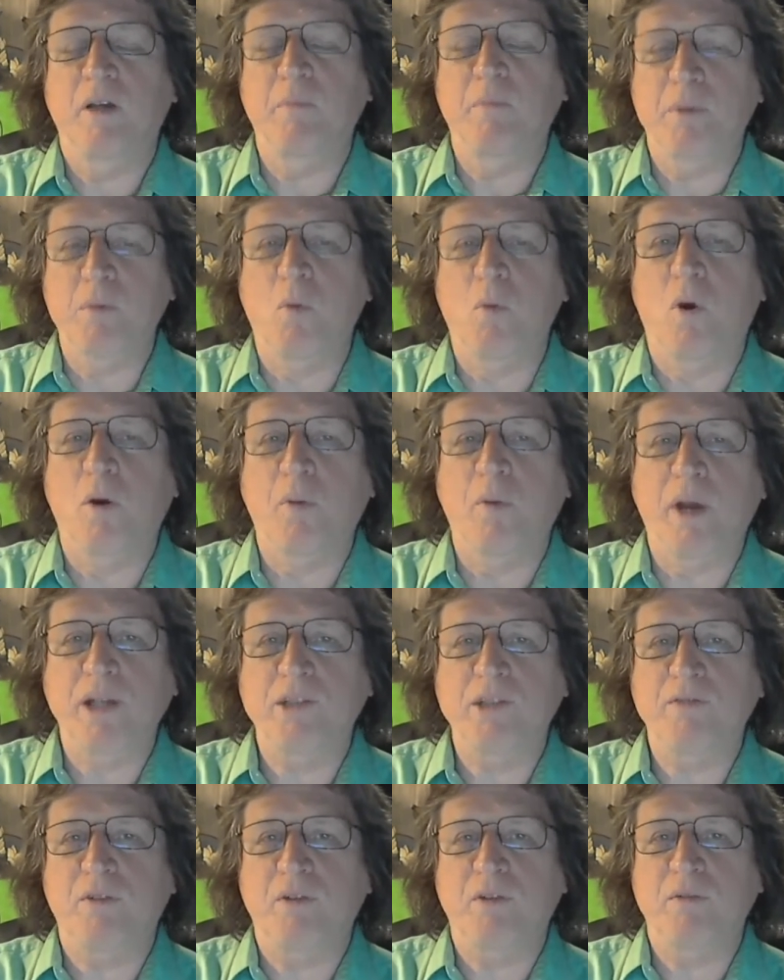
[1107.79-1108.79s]
It'll be more
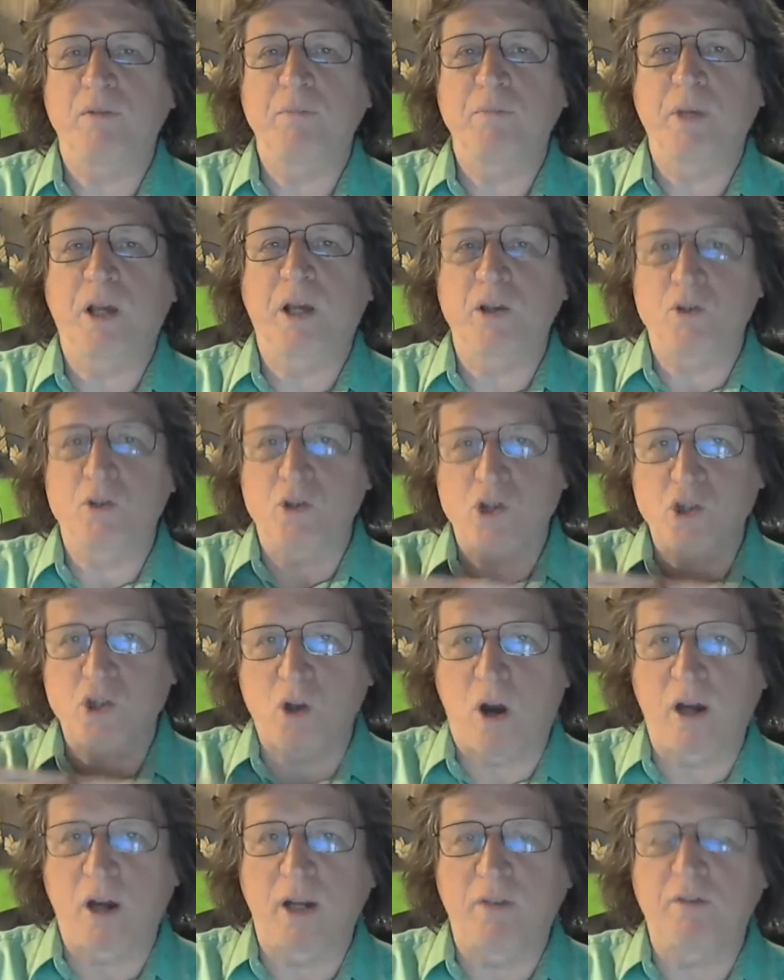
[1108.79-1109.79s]
restful because you're
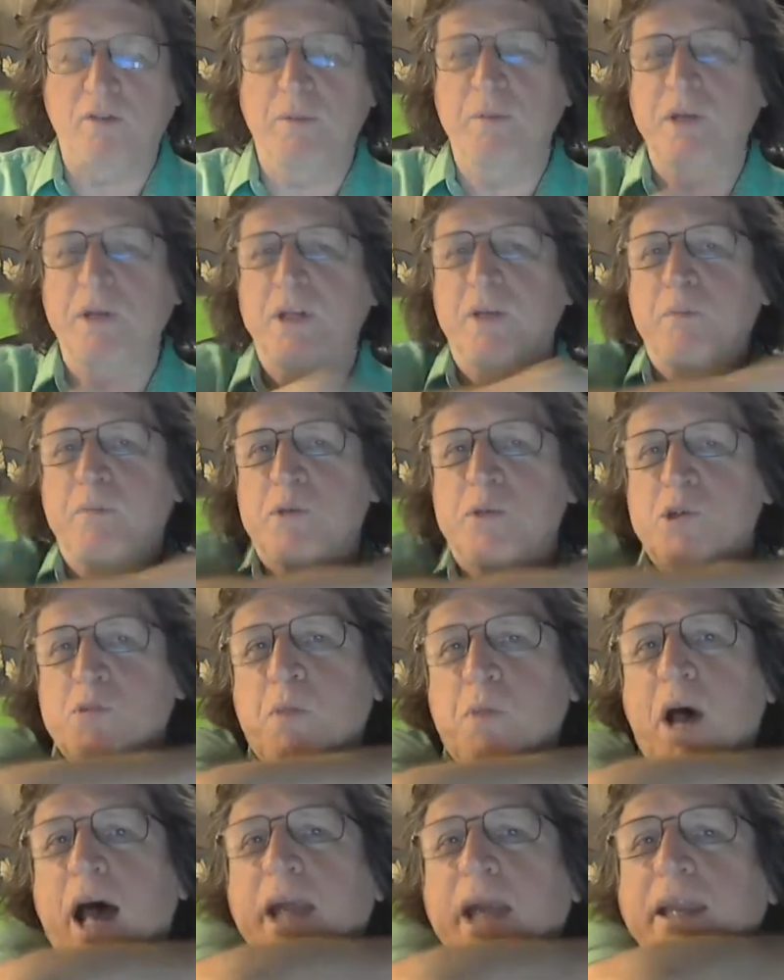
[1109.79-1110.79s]
starting from a deeper
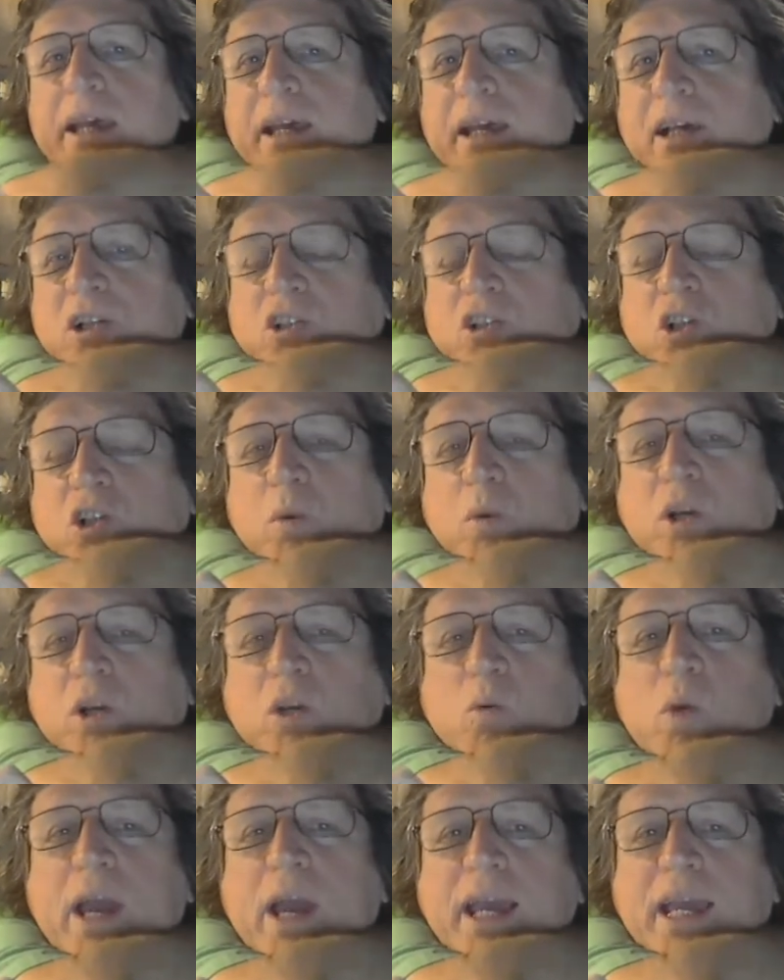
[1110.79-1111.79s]
spot. So
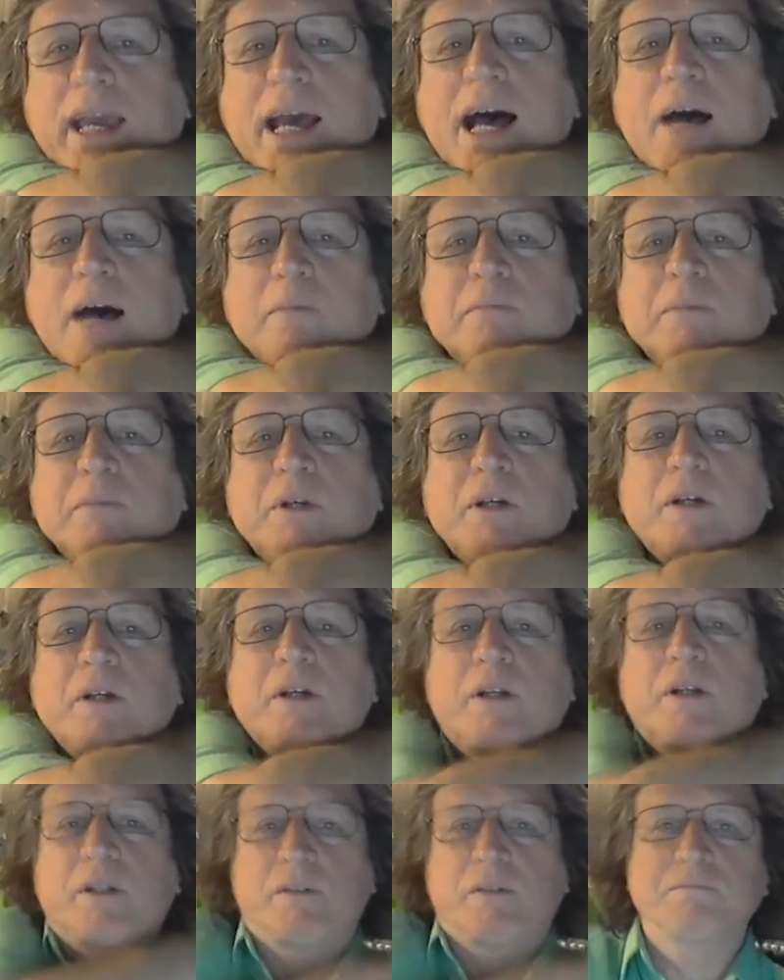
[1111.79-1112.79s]
when you wake up,
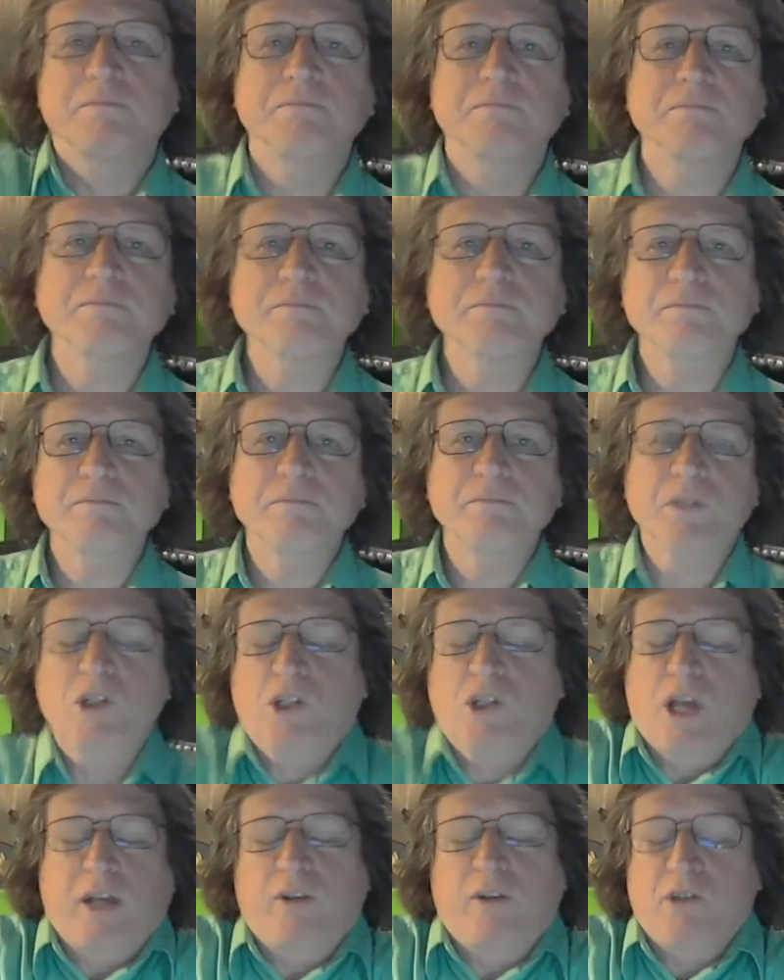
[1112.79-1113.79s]

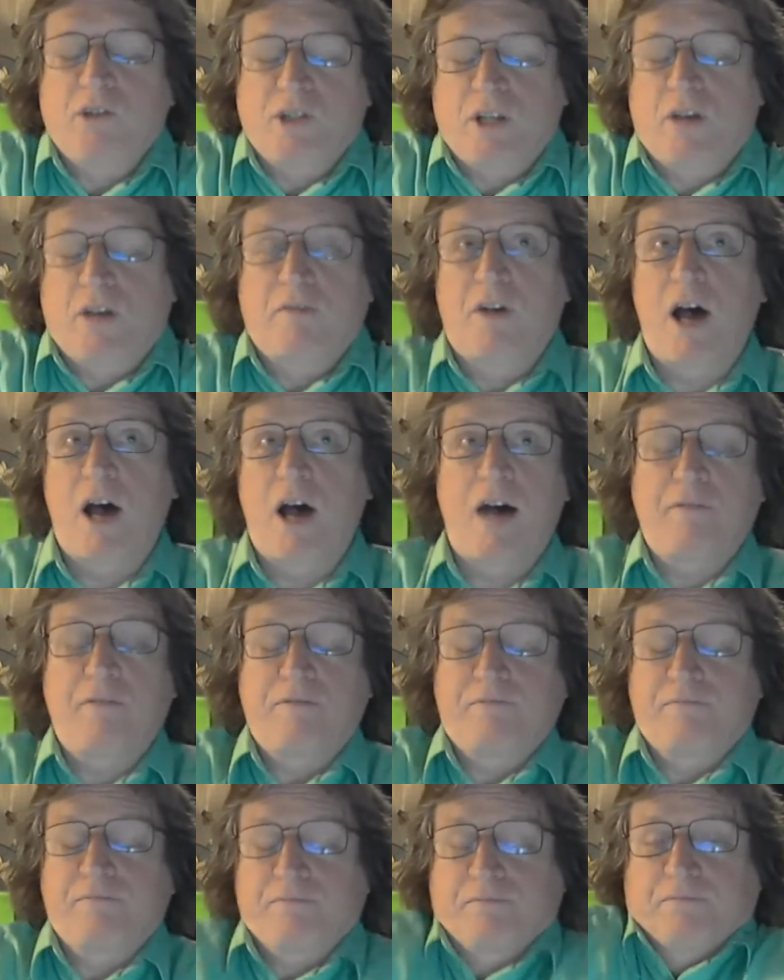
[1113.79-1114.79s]
shake yourself
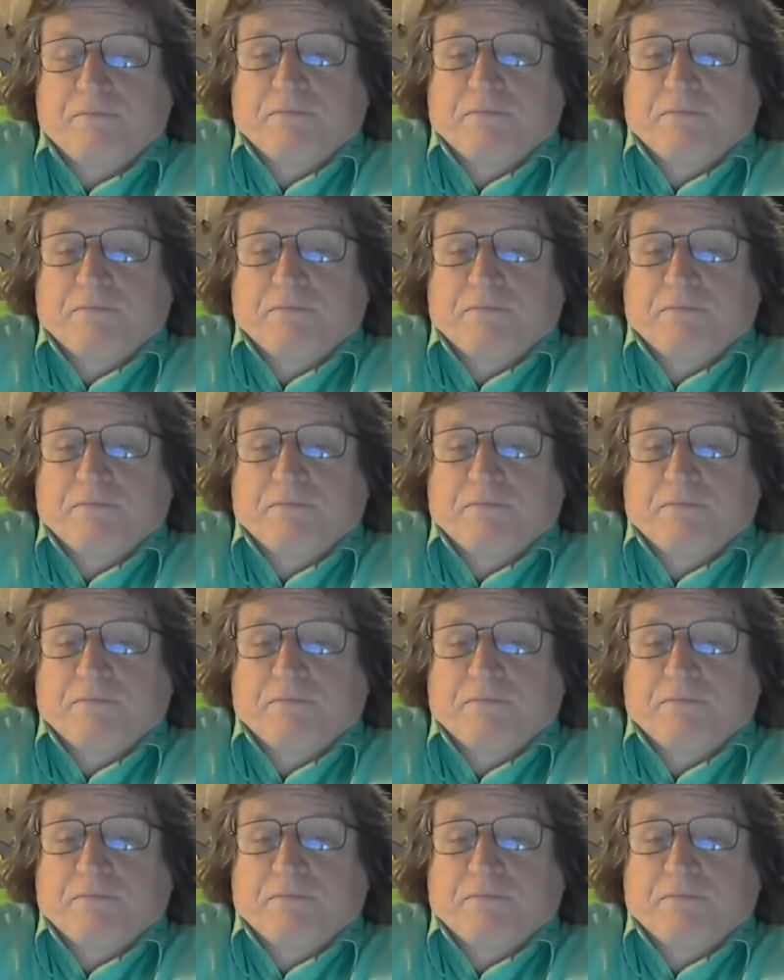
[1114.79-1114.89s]
off,